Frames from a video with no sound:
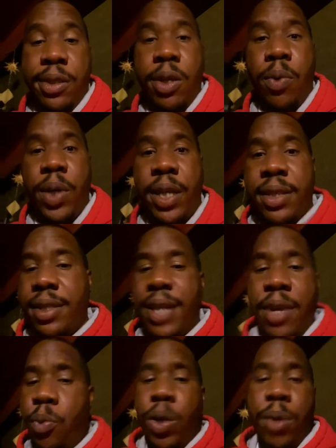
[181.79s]
going this, because I
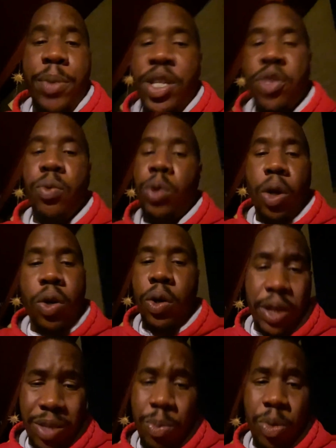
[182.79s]
didn't want to be too long
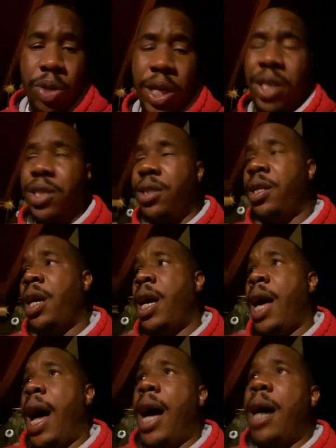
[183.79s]
on this predictions,
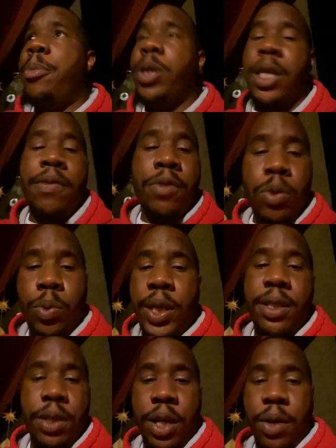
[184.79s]
I believe
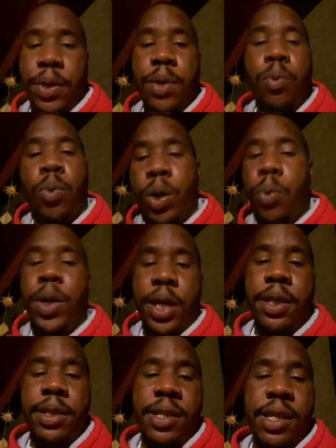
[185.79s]
Luis Nery will win the
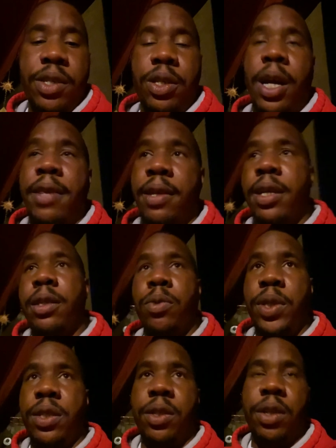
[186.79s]
decision. I think
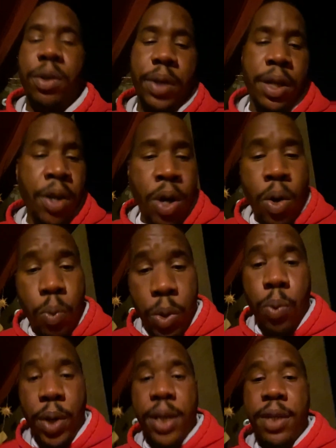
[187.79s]
Luis Nery
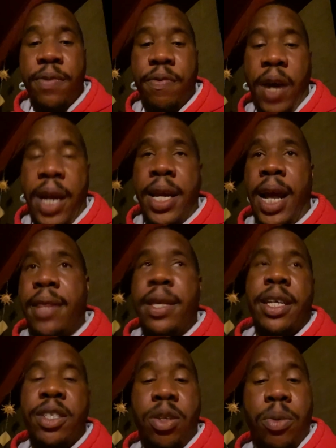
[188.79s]
will win this fight. I
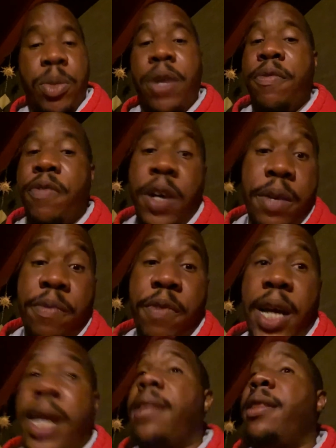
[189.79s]
think it's going to be a fun
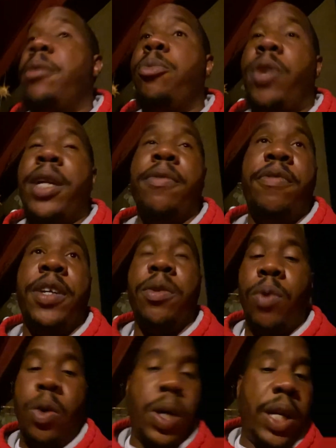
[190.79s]
fight. I think Brandon
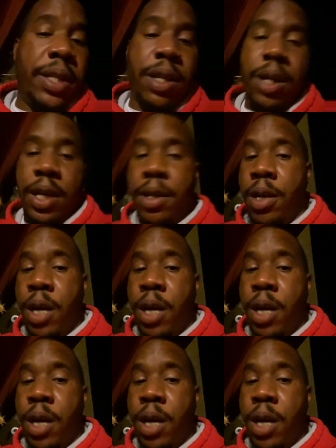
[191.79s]
Figueroa is going to